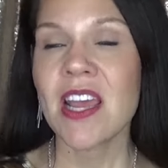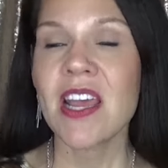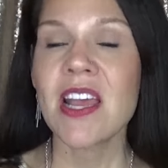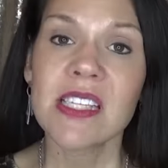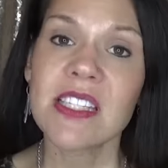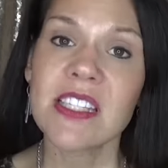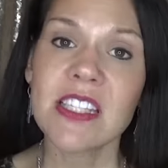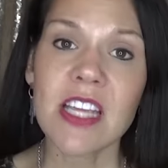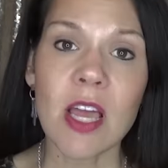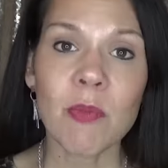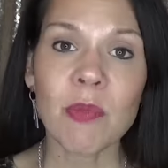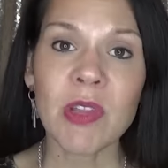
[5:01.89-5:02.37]

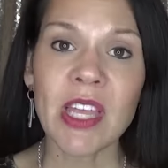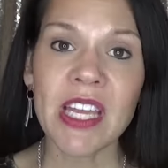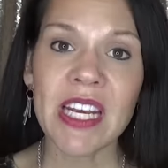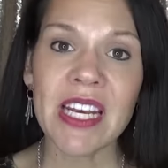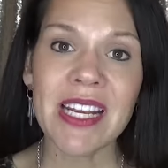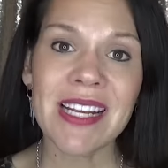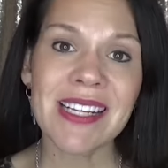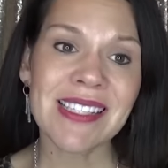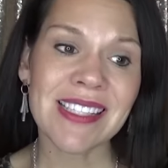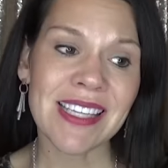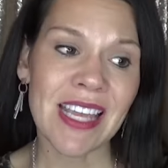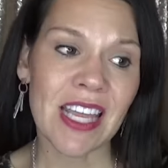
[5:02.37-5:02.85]
Some
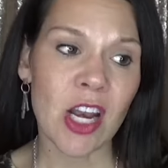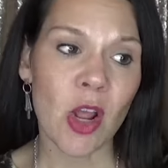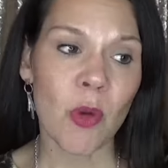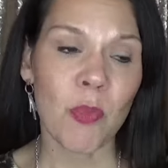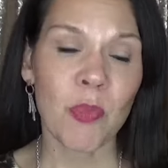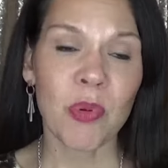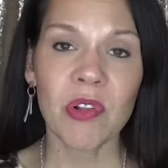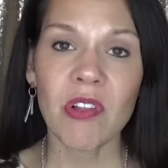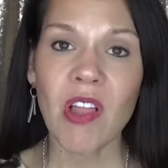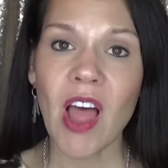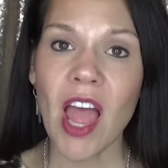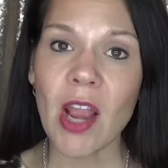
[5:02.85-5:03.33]
ladies can
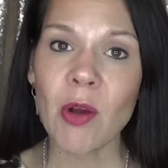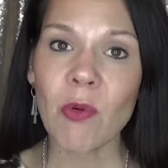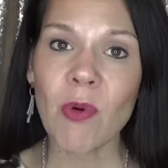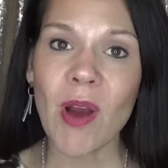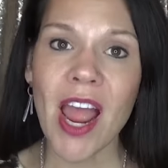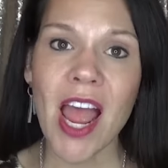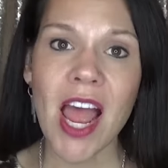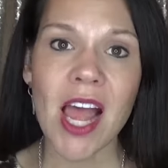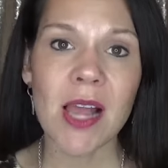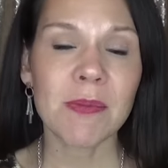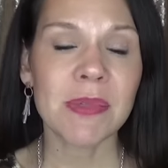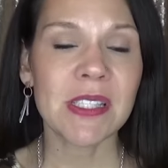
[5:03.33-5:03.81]
apply
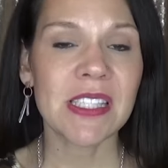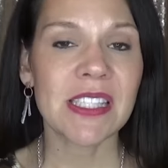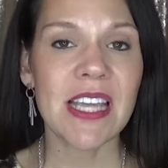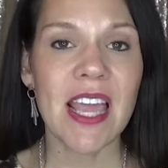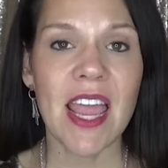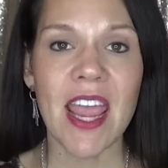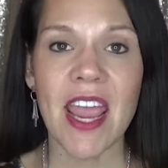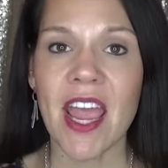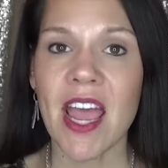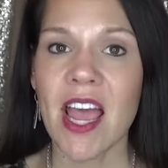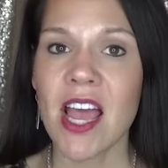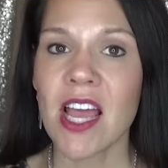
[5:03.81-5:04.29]
wraps
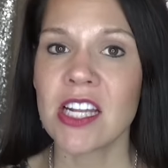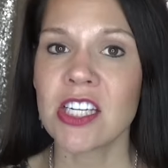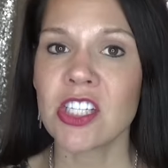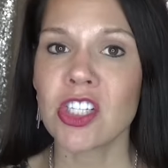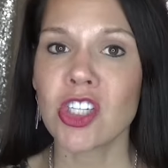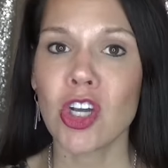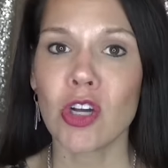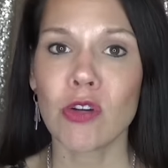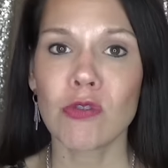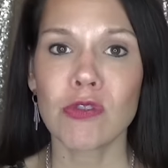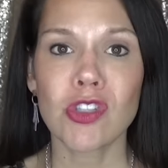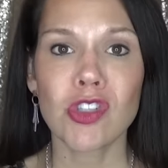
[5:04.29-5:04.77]

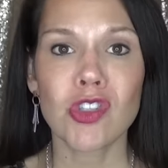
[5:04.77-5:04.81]
and go